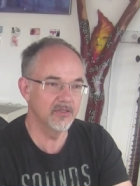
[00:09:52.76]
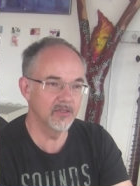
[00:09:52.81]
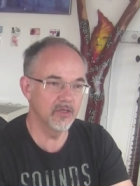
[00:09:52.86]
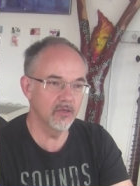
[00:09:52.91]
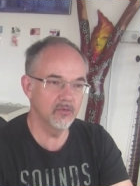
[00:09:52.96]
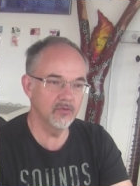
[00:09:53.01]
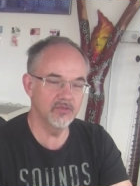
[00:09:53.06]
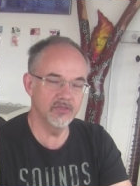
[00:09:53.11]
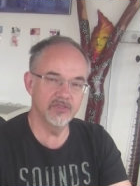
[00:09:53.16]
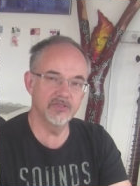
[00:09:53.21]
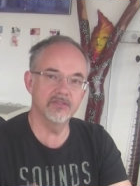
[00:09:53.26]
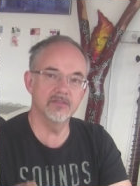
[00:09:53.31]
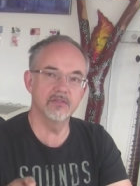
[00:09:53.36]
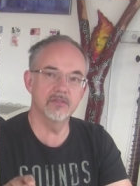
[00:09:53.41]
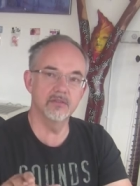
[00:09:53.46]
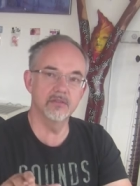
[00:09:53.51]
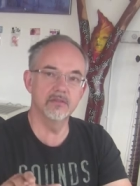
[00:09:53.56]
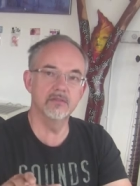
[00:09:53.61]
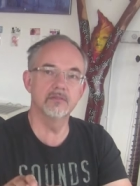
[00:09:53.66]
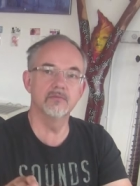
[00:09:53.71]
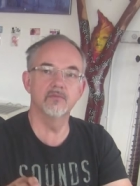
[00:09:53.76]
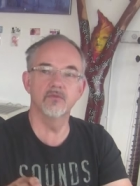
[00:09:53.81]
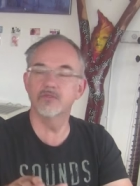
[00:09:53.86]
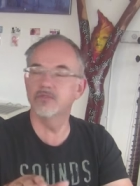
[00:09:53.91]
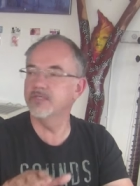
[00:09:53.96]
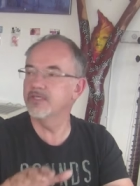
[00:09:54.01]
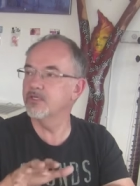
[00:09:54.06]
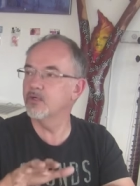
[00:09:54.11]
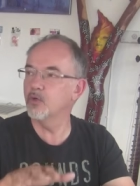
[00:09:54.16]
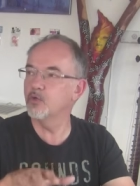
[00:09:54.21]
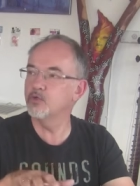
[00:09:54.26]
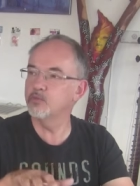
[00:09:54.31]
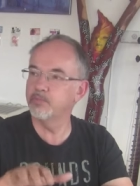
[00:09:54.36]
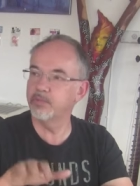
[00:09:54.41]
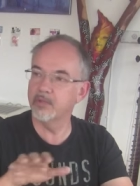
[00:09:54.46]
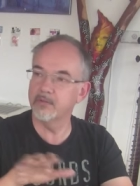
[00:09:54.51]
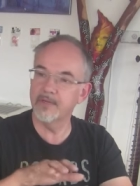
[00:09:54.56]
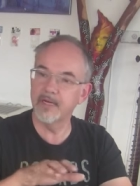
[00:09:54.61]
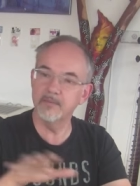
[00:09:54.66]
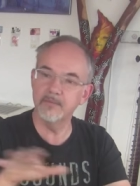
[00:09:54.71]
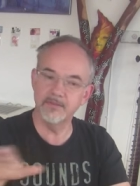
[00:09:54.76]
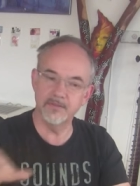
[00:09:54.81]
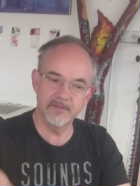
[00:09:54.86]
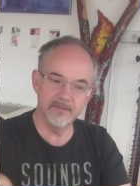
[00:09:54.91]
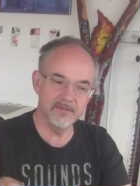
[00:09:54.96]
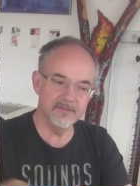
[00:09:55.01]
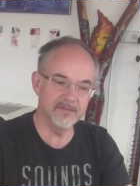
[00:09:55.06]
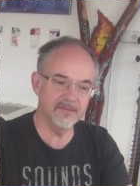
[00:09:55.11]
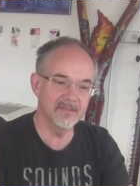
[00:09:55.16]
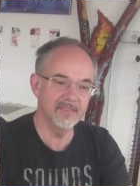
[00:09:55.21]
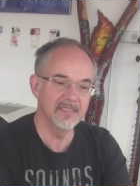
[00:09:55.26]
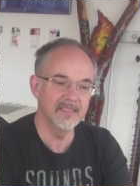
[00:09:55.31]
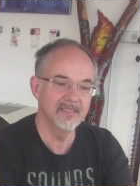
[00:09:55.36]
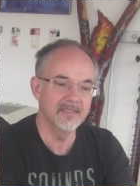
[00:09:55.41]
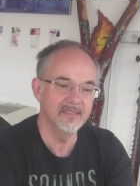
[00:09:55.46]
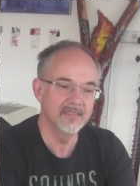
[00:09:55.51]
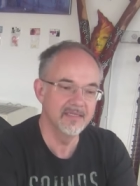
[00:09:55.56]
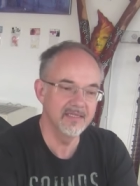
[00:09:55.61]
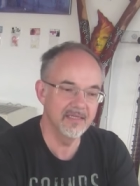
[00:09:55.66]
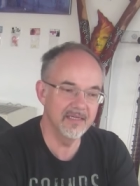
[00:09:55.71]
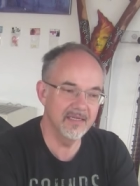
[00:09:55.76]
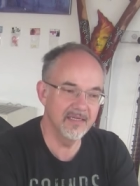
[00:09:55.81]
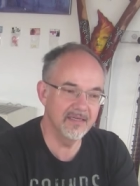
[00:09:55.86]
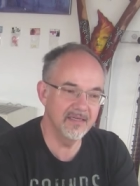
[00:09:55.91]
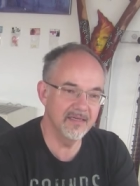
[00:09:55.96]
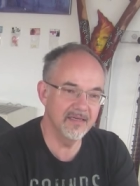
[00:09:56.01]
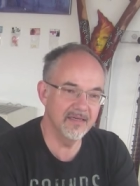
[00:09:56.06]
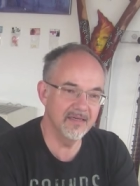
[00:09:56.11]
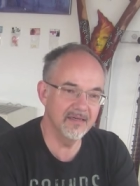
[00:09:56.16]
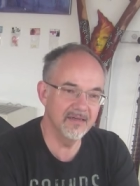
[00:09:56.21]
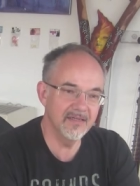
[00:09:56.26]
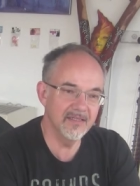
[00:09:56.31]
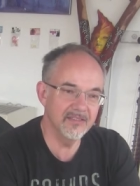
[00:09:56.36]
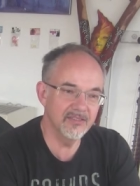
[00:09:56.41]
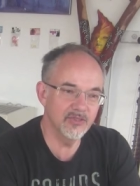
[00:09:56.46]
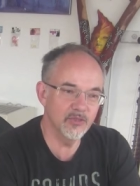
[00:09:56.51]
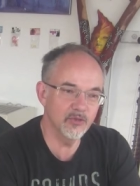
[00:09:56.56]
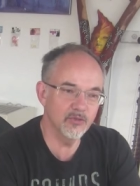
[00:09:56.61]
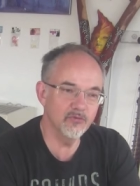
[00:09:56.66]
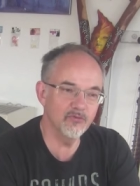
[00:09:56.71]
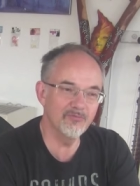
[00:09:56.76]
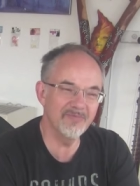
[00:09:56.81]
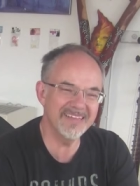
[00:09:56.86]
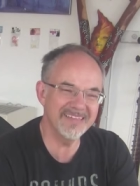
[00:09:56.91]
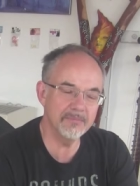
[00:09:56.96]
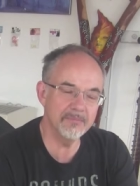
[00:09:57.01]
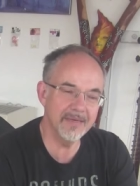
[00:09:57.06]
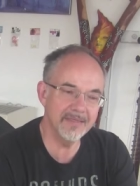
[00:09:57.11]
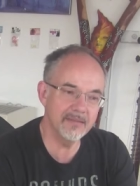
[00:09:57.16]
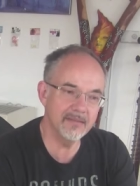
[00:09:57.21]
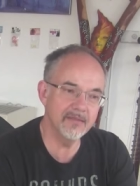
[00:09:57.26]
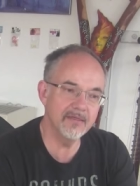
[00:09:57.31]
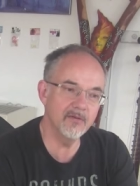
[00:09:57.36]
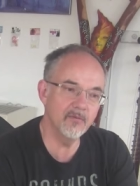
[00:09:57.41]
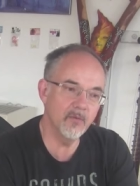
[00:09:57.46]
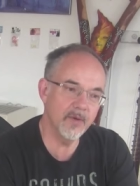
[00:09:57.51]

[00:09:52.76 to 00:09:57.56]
those what he called parameters in a sort of mathematical